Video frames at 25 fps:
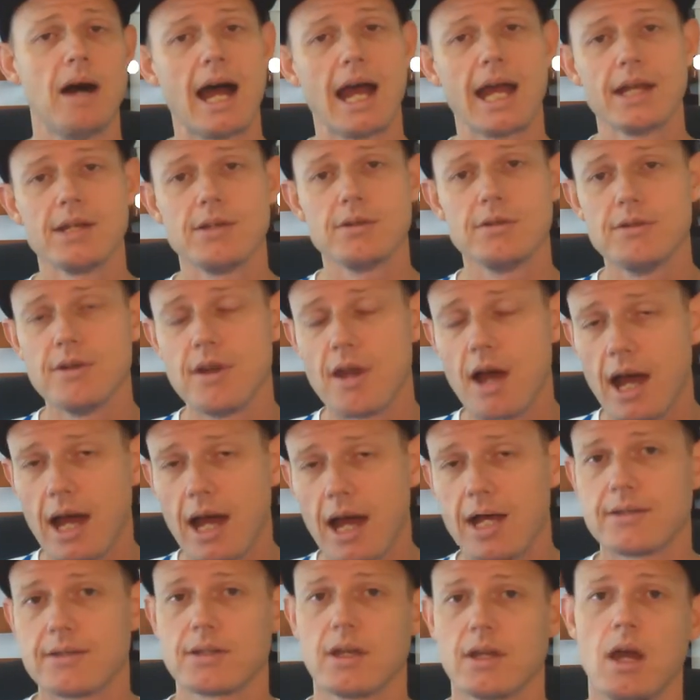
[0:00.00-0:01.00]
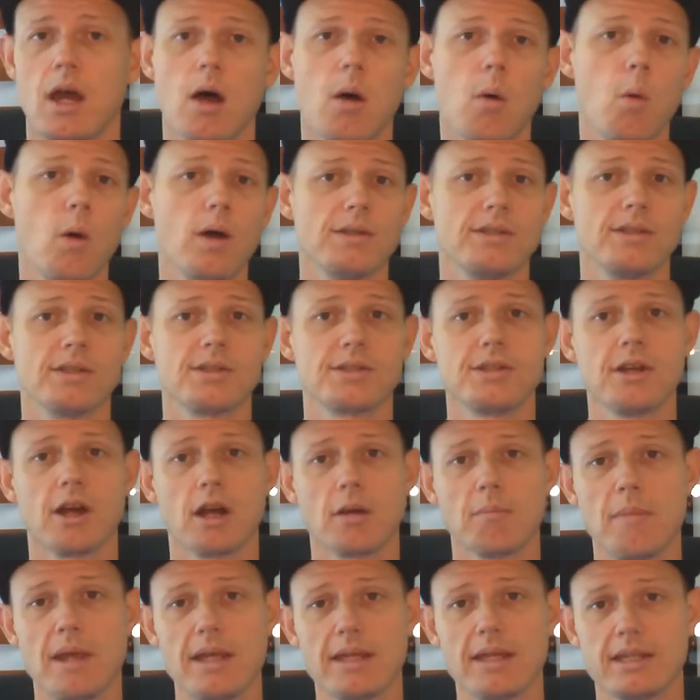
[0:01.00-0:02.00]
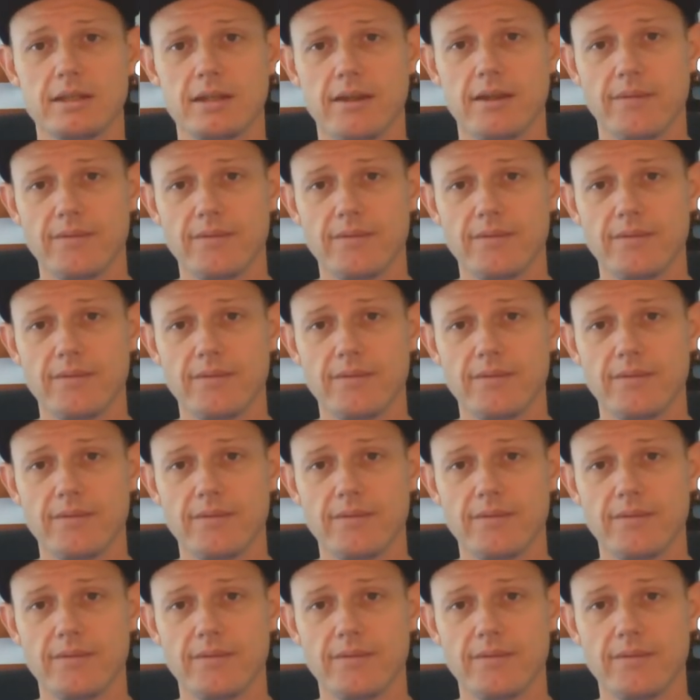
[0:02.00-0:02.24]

I do not want to start making